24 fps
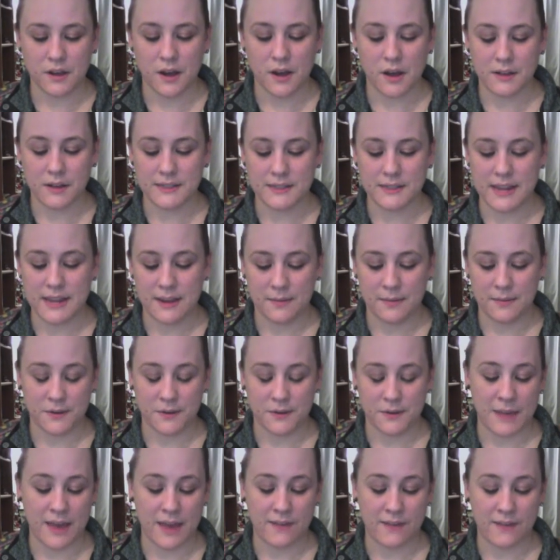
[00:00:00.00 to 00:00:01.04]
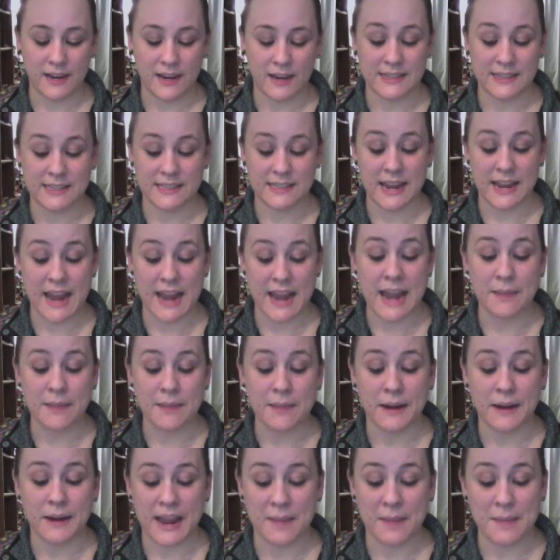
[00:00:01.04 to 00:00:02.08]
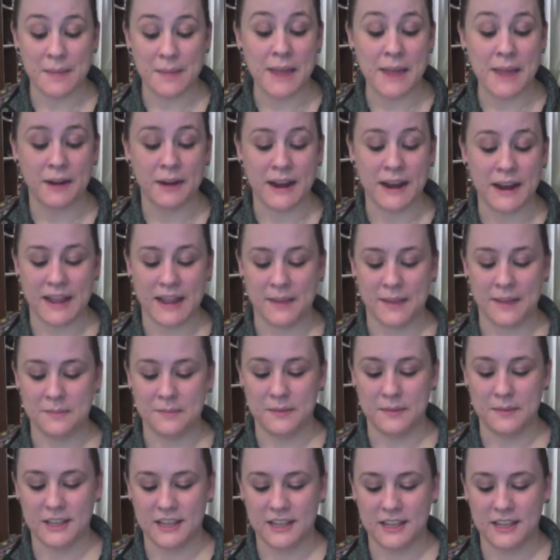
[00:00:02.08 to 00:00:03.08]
called to him from heaven and said, Abraham, Abraham.